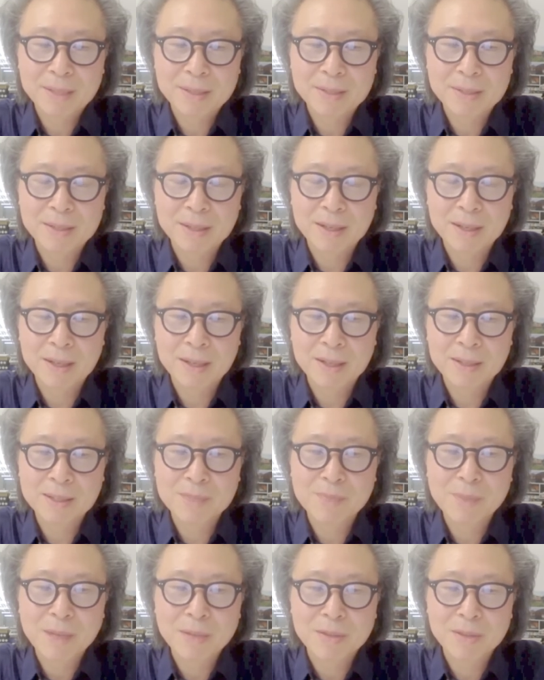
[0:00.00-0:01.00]
uh,
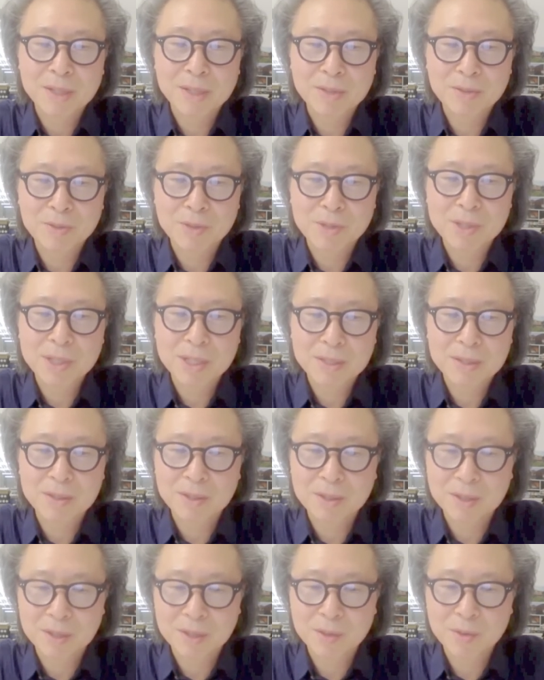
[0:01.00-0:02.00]
especially recent,
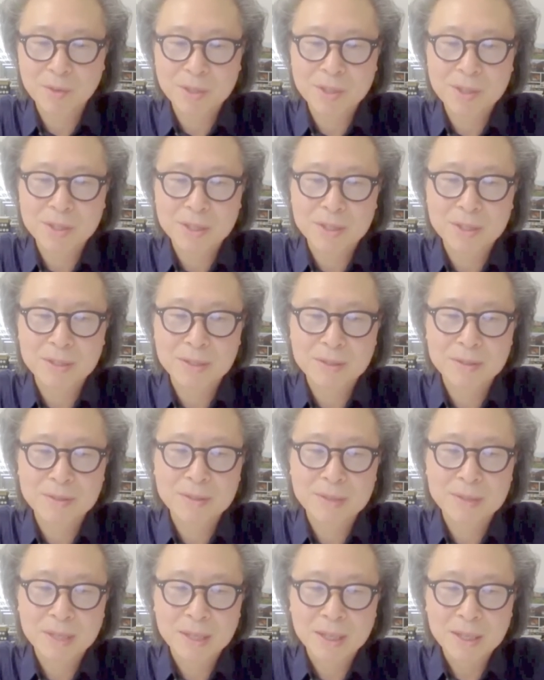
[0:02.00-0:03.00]
uh, recent,
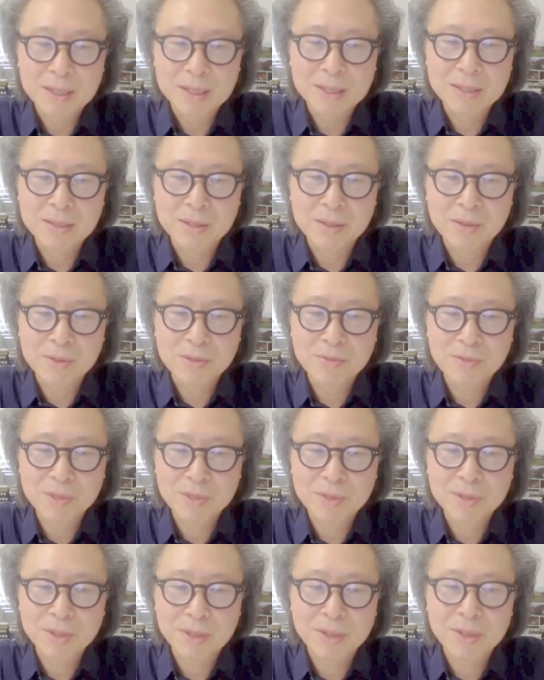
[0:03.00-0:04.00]
in those
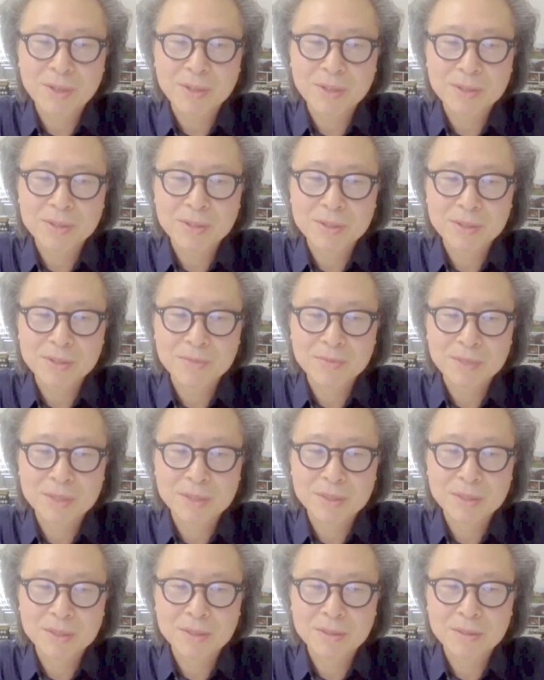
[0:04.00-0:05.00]
few years,
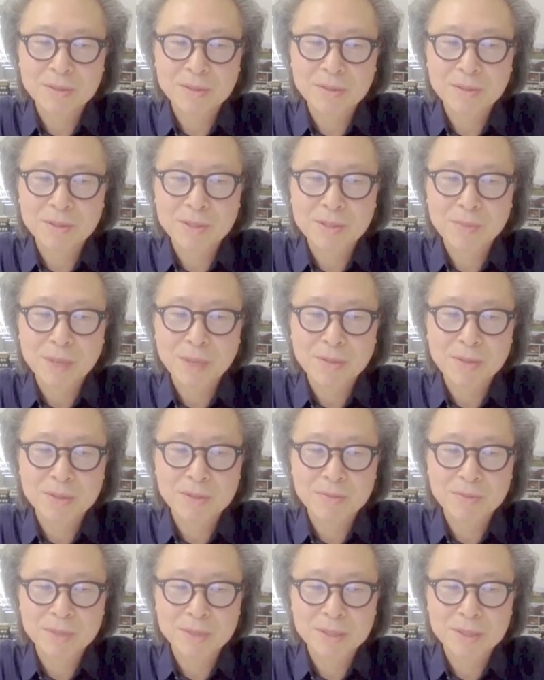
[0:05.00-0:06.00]
we, you know, especially
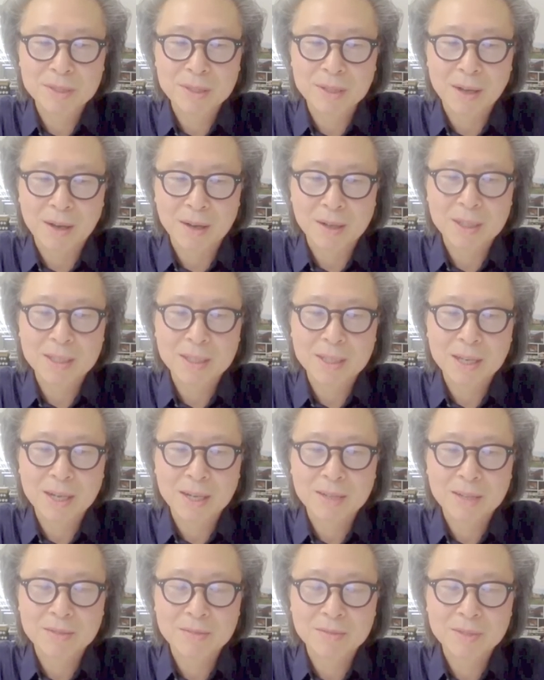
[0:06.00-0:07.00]
for the
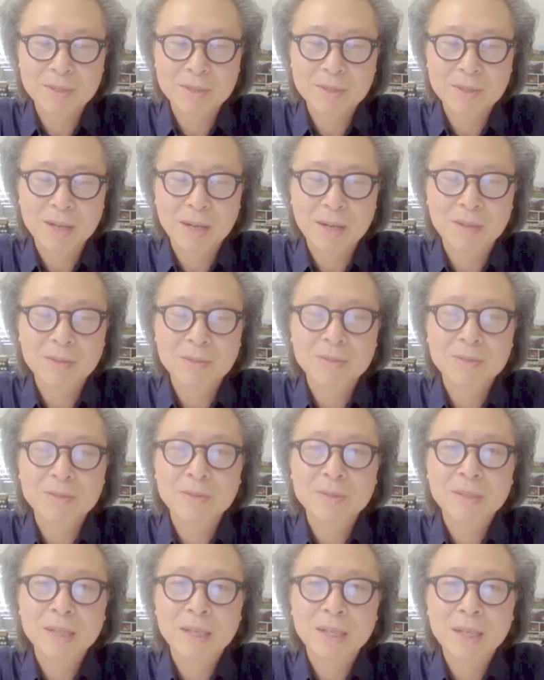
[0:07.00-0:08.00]
architects, we start
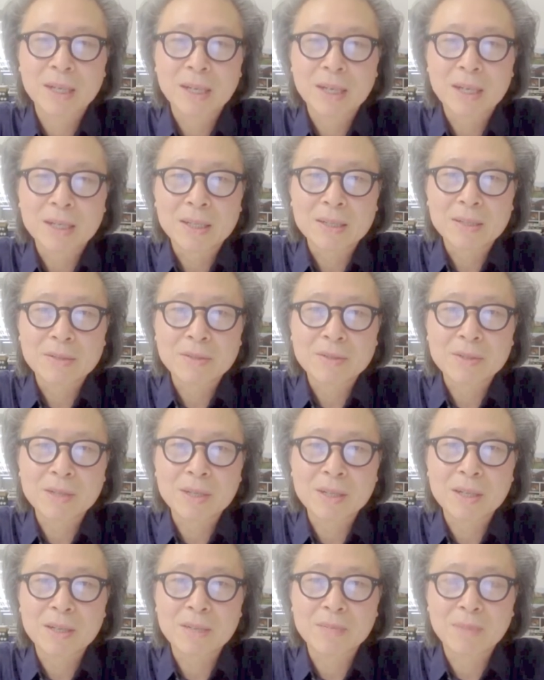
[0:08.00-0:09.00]
to, to
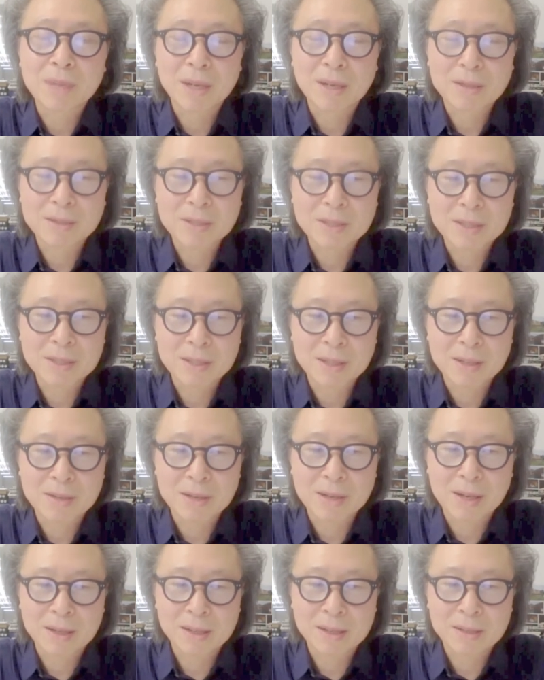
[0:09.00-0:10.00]
think about not
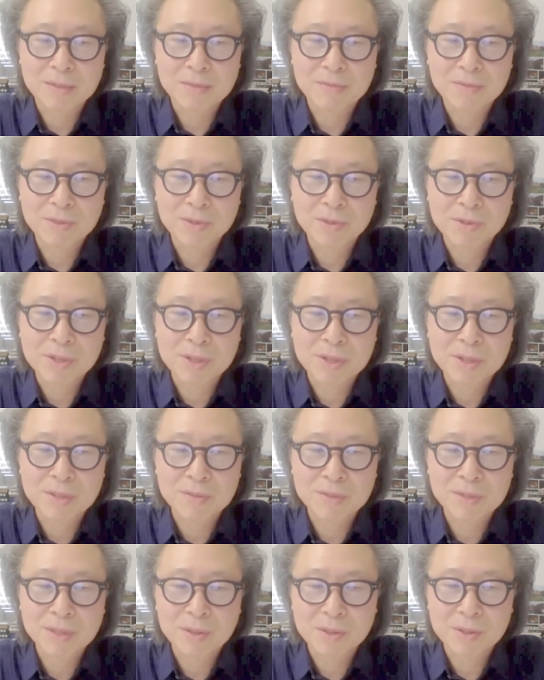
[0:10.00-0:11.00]
only the future,
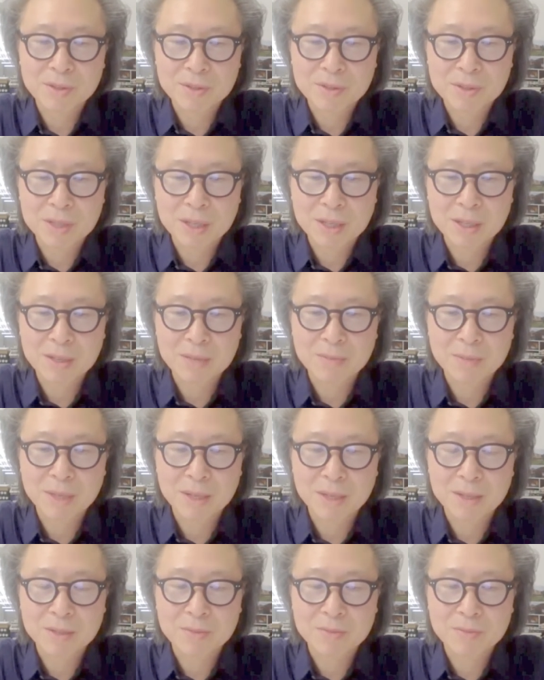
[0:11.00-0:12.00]
we also think
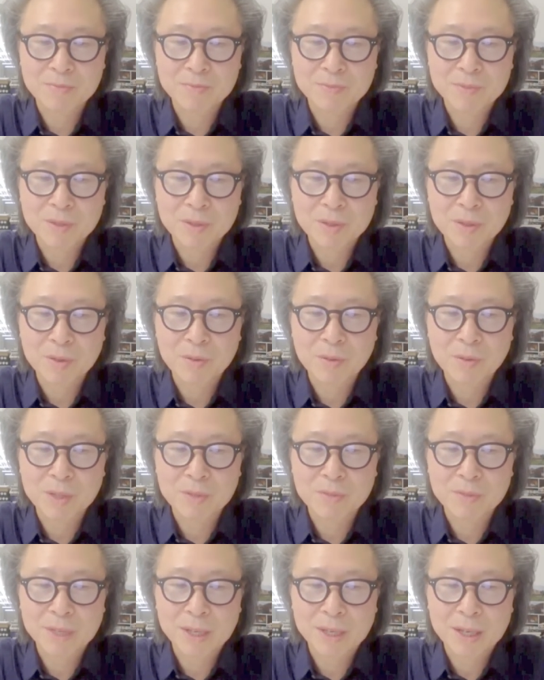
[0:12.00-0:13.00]
about you know what
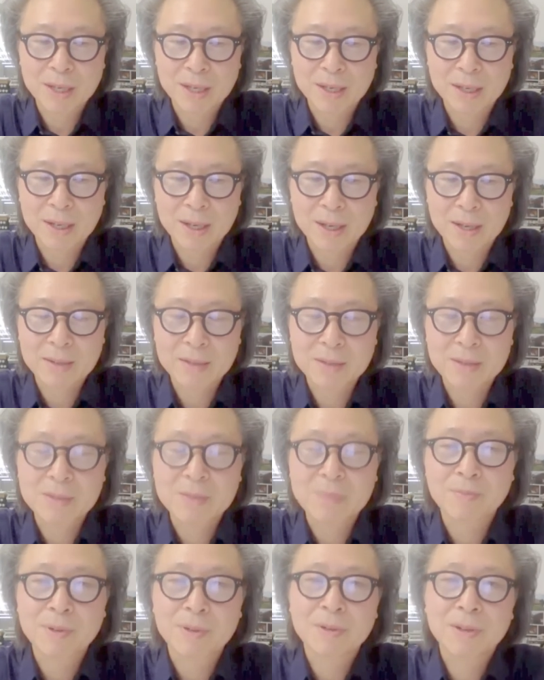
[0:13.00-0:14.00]
we can get
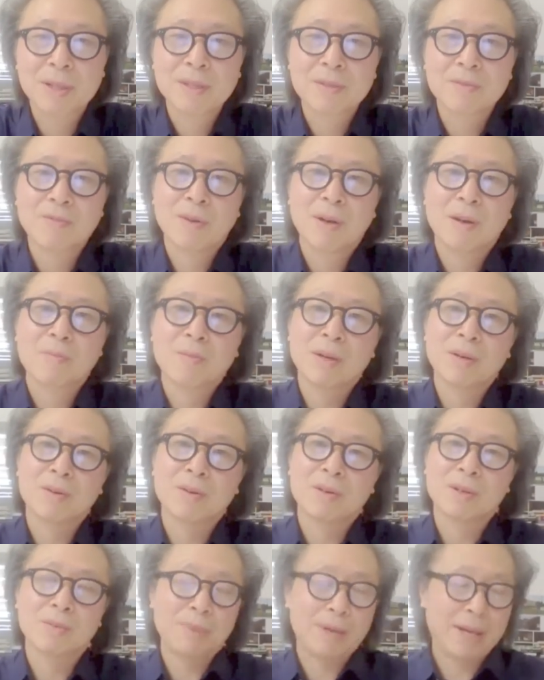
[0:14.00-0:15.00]
inspired from
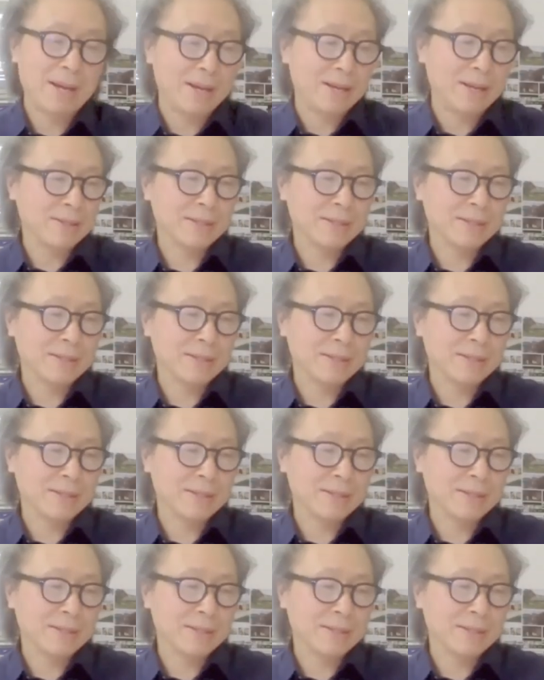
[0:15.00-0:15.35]
our past